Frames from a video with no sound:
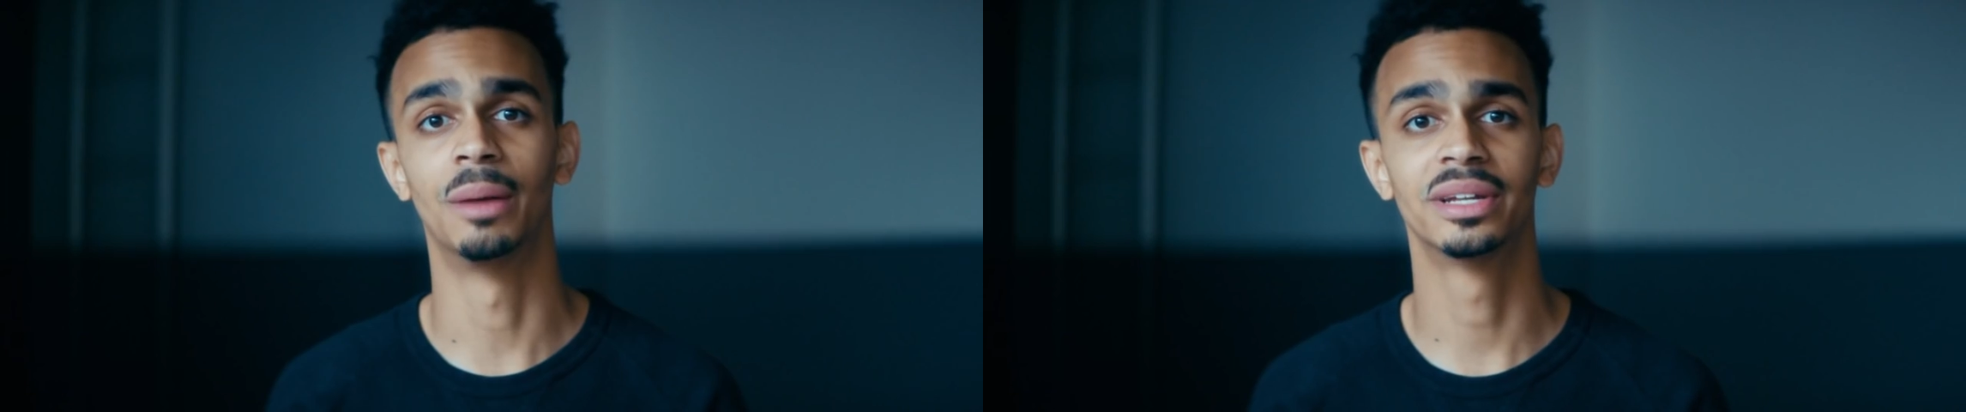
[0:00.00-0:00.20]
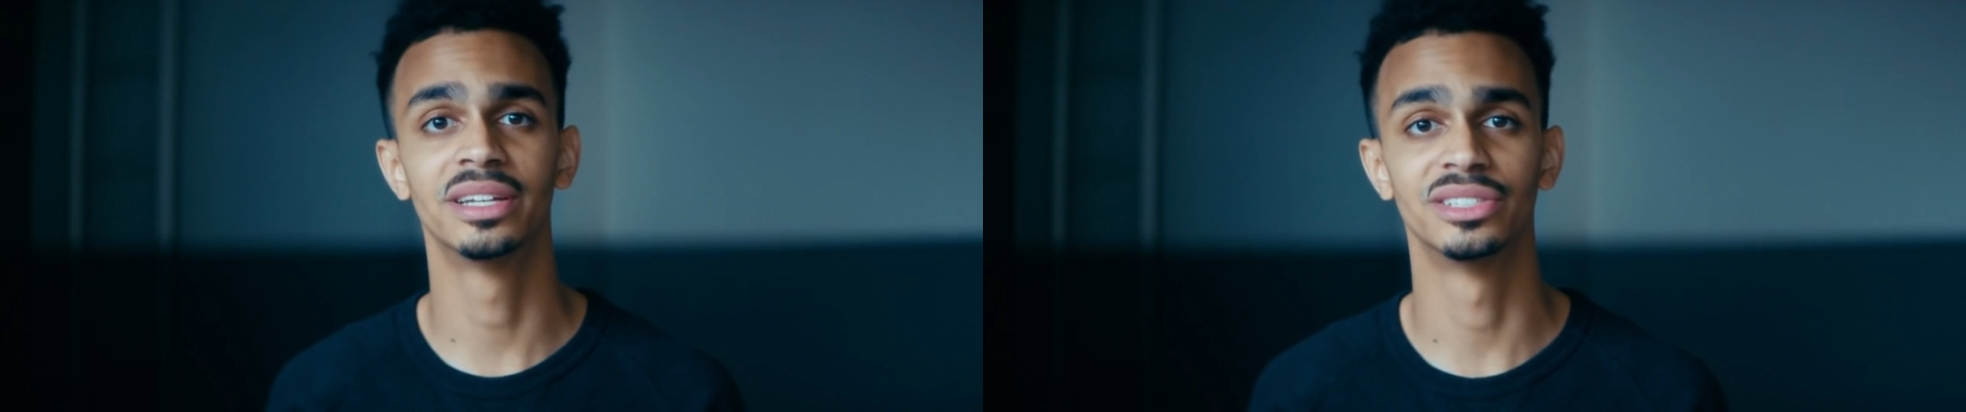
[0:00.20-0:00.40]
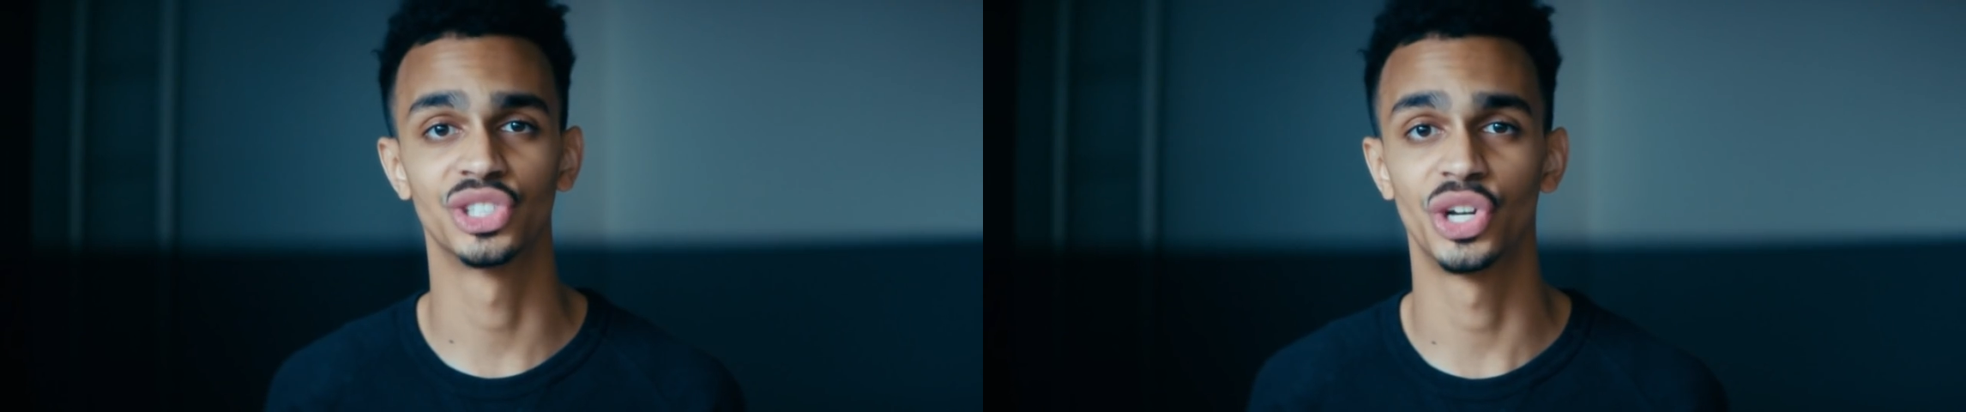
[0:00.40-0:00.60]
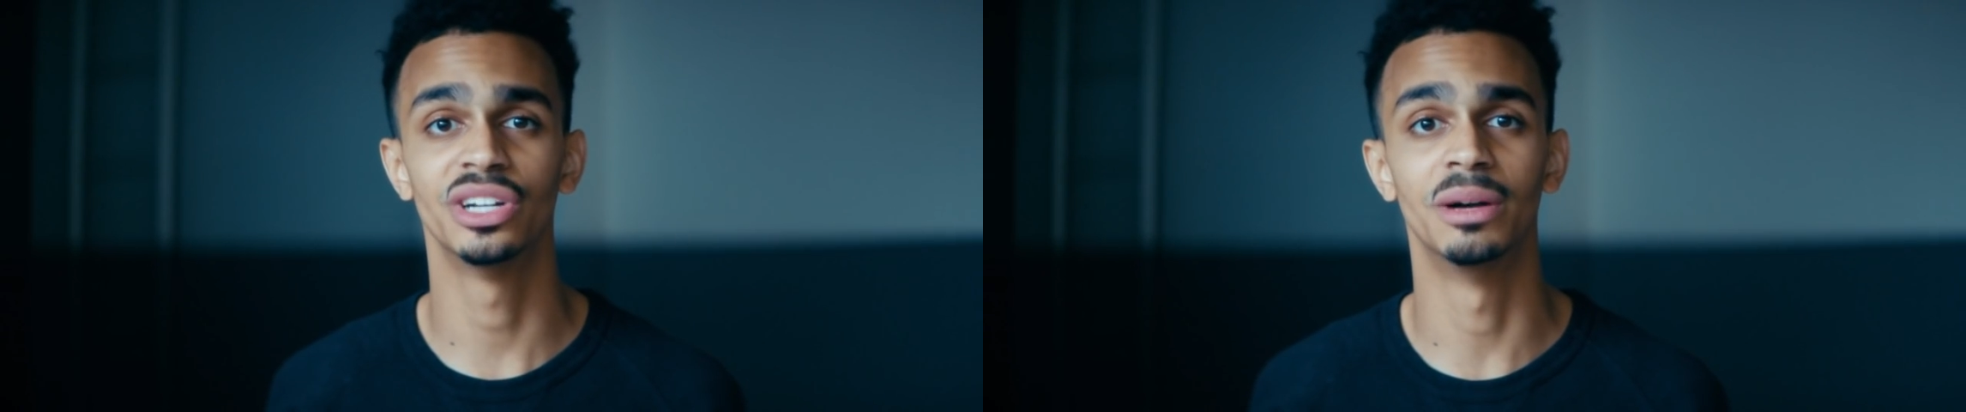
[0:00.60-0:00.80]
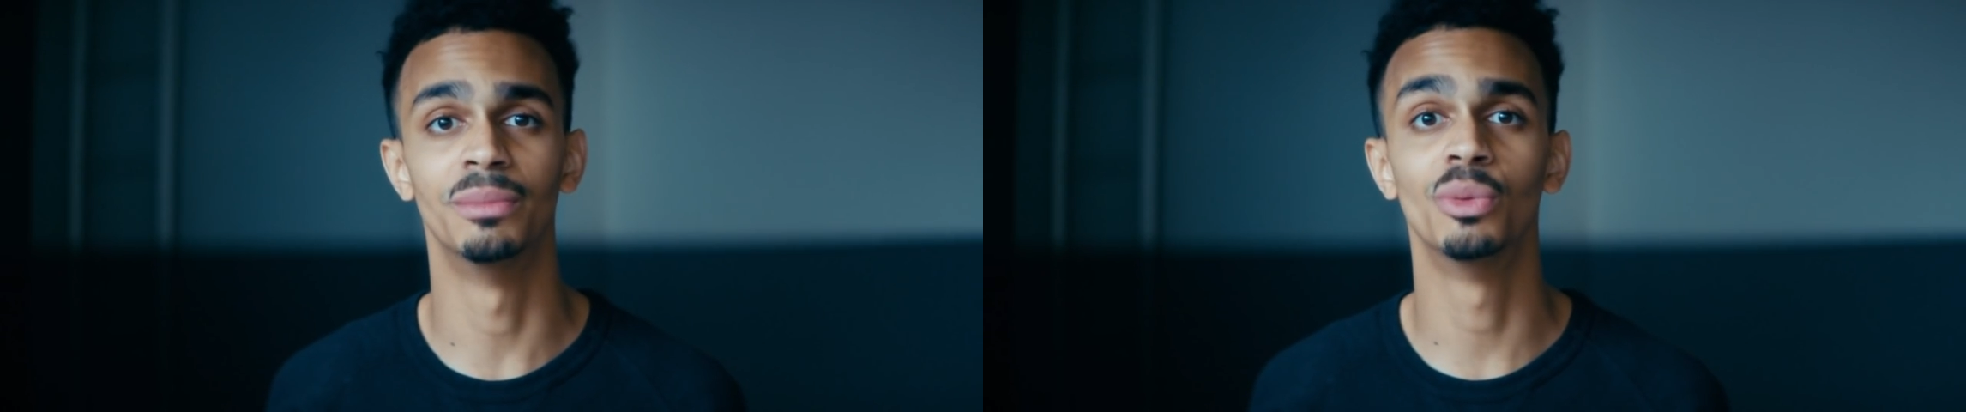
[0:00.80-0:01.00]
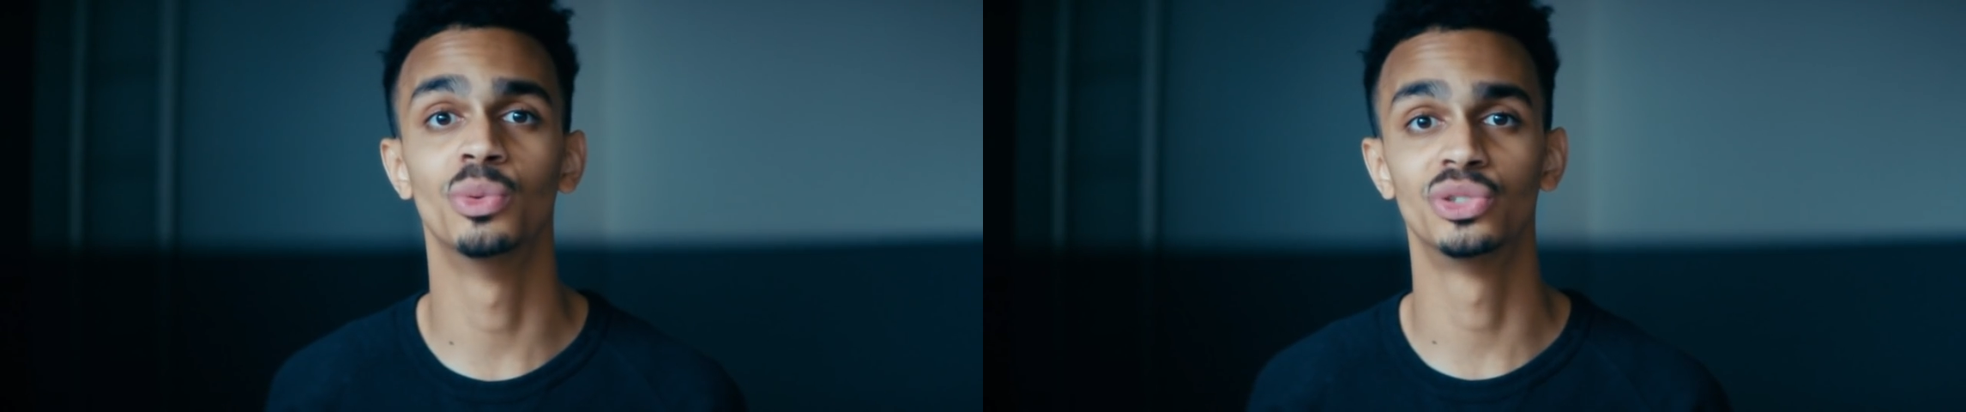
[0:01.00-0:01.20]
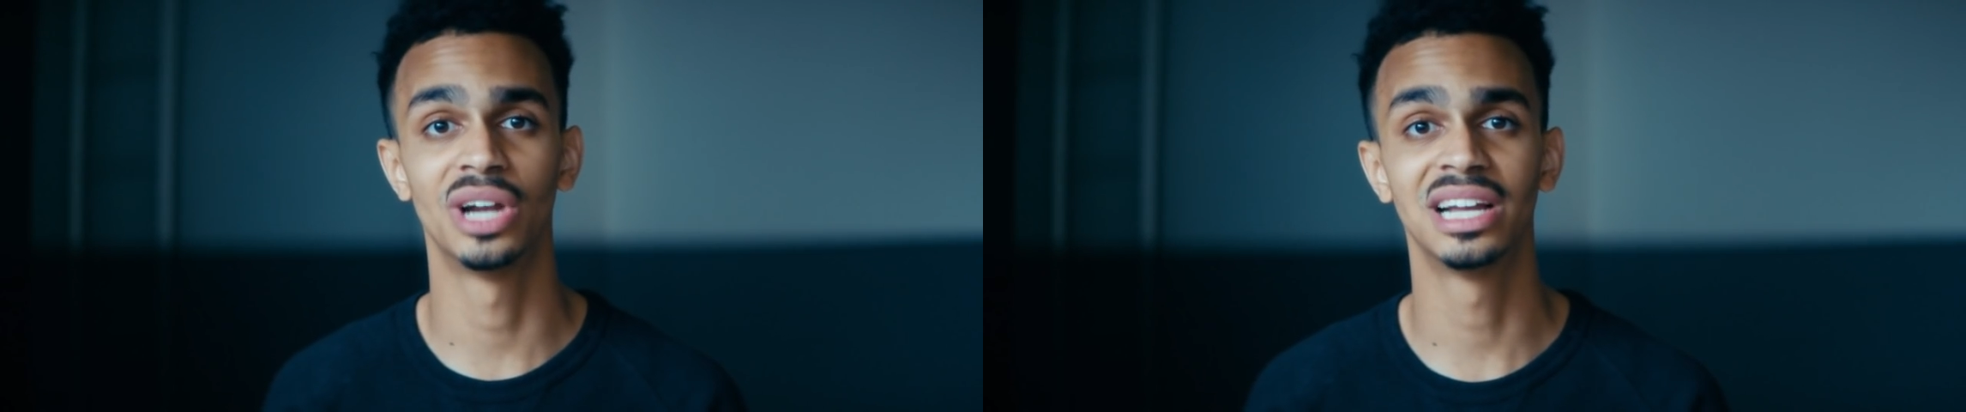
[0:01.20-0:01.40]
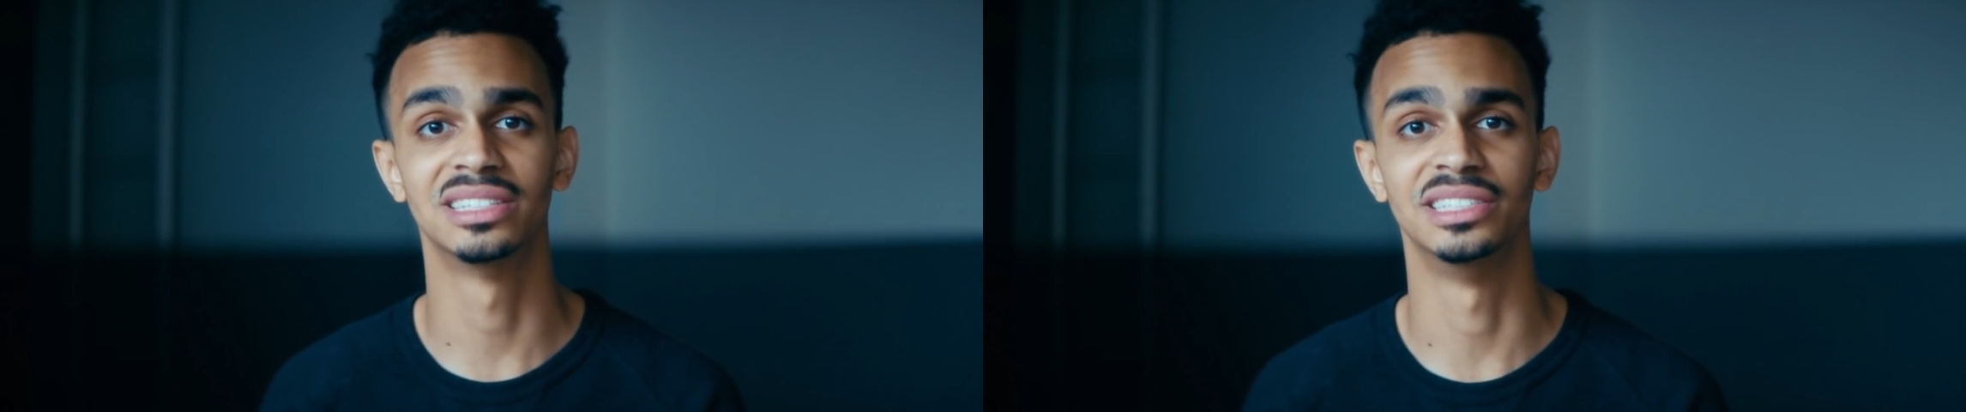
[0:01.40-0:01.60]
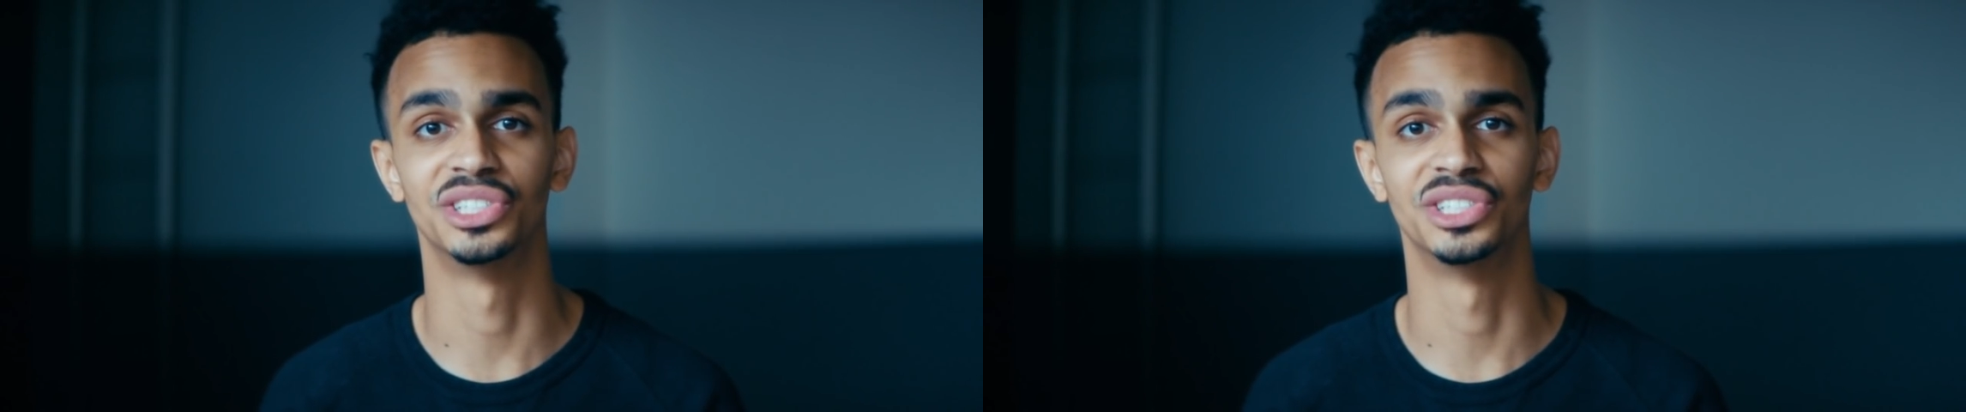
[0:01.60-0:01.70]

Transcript: I'm gonna start a mobile dry cleaning